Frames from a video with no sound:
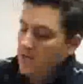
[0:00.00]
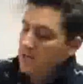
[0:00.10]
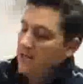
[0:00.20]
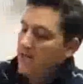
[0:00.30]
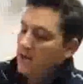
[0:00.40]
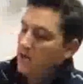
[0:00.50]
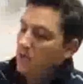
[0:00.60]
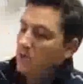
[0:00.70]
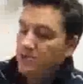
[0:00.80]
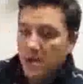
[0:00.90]
Now,
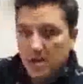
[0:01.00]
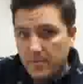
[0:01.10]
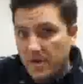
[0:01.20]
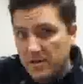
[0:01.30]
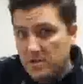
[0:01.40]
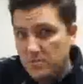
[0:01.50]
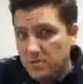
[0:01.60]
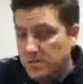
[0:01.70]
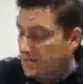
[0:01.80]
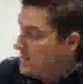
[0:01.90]
we'll talk about each
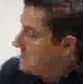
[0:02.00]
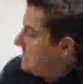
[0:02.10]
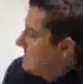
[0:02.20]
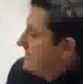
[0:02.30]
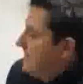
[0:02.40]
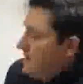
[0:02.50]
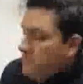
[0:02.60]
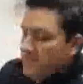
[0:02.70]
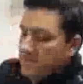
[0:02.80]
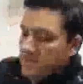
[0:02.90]
one of these in
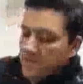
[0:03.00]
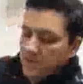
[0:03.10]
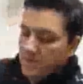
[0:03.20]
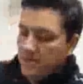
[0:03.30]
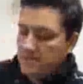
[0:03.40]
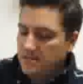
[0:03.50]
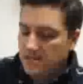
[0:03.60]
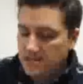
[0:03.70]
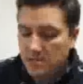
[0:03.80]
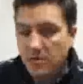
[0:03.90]
depth, but
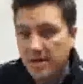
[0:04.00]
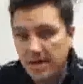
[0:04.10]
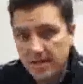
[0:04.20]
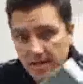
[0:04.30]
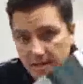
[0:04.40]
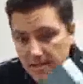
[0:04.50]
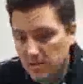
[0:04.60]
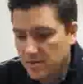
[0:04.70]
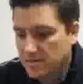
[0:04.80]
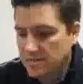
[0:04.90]
let's go ahead and
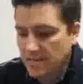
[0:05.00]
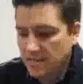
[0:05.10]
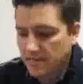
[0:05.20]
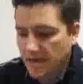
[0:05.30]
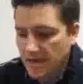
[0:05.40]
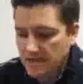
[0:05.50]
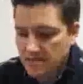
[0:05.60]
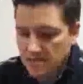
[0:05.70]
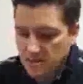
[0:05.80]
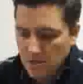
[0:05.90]
look inside the box.
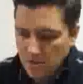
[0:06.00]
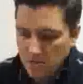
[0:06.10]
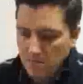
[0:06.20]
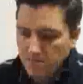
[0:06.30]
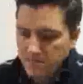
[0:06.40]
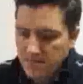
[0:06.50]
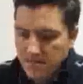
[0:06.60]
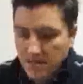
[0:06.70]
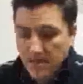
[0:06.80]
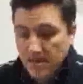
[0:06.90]
So,
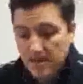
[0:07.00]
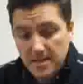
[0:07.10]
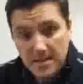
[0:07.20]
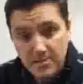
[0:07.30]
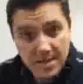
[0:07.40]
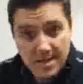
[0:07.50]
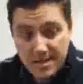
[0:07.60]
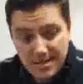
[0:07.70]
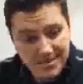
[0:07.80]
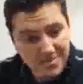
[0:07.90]
eeny,
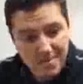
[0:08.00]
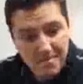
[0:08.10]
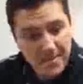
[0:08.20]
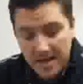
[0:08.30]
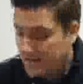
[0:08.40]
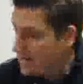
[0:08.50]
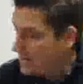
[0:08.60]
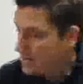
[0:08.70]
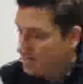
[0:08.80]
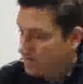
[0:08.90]
meeny,
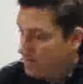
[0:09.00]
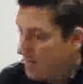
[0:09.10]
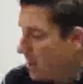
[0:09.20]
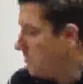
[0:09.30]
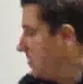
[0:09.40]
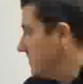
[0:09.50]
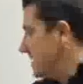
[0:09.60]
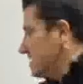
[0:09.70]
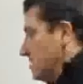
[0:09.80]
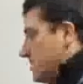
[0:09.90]
miny, mo.
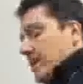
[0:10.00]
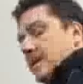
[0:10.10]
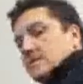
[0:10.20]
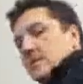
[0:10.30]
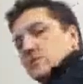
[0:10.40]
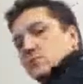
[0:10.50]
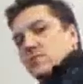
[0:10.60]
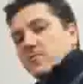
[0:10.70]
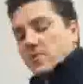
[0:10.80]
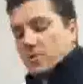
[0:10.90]
Let's look at
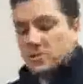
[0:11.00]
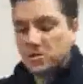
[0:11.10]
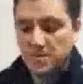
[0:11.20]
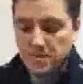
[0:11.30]
Ancestry first.